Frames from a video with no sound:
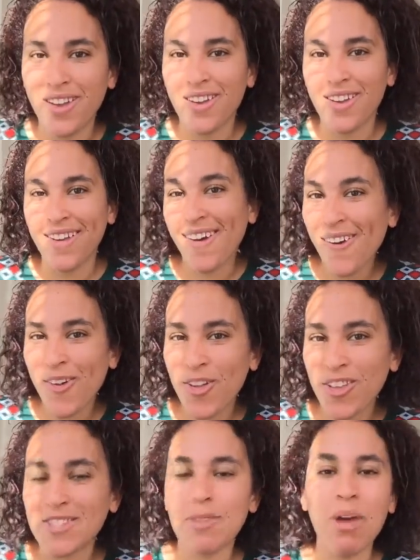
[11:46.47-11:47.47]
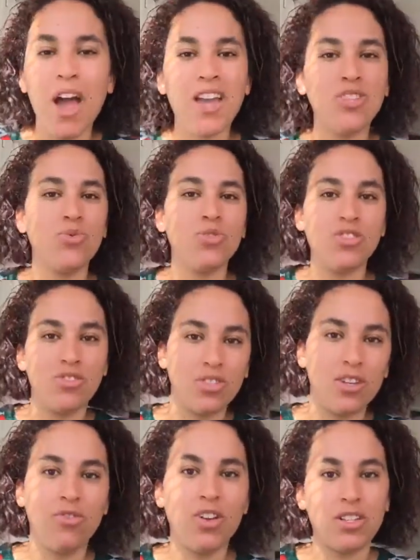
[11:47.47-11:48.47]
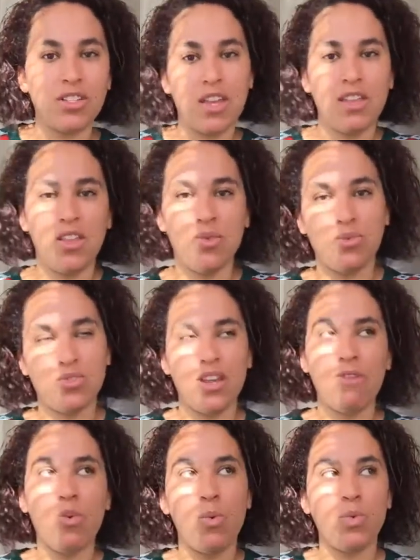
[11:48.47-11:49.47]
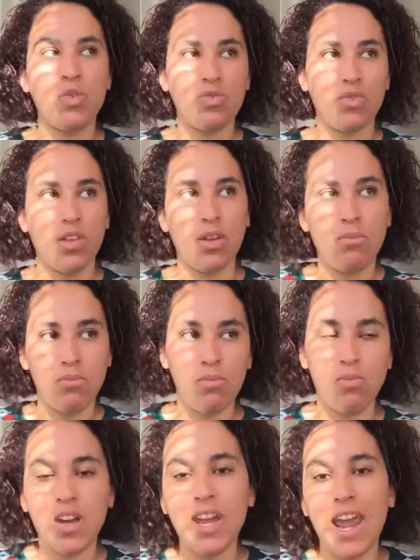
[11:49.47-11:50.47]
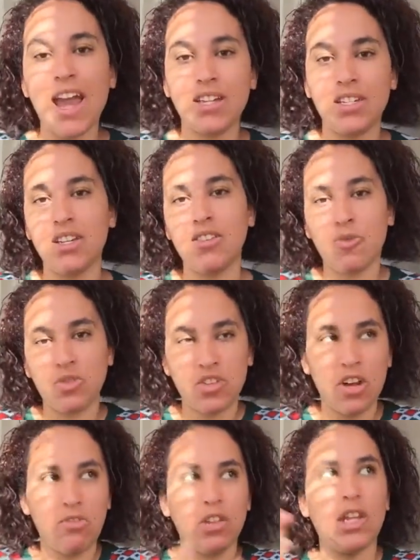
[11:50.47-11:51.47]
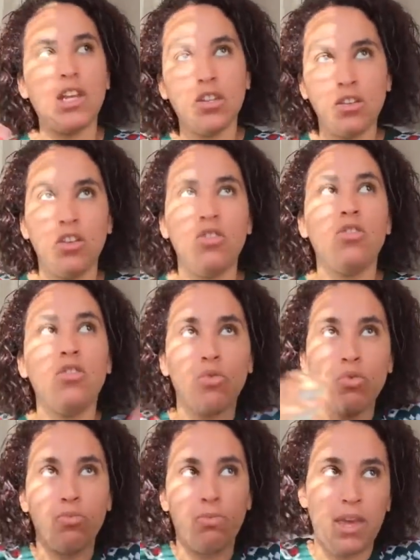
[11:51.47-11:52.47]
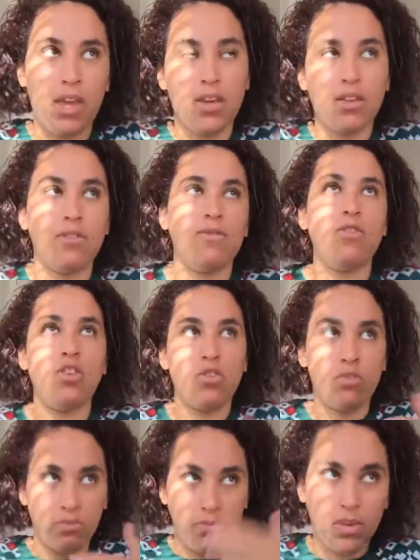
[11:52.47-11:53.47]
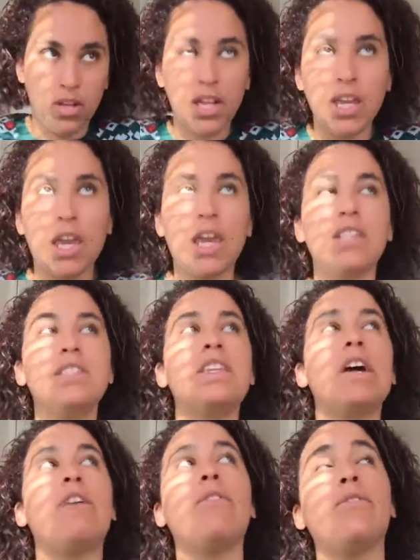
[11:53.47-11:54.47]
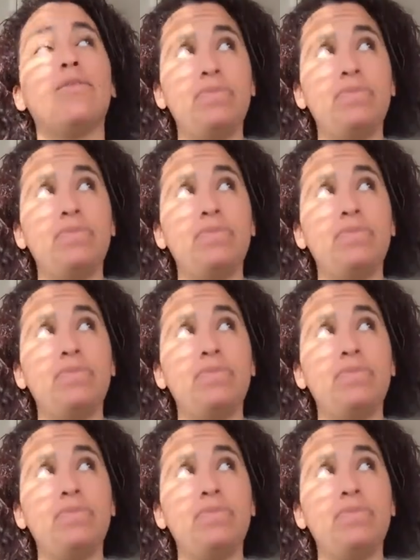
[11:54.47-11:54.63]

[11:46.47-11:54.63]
except my high school was a little different because everyone was really connected. It was not really grouping, the cliquey stuff.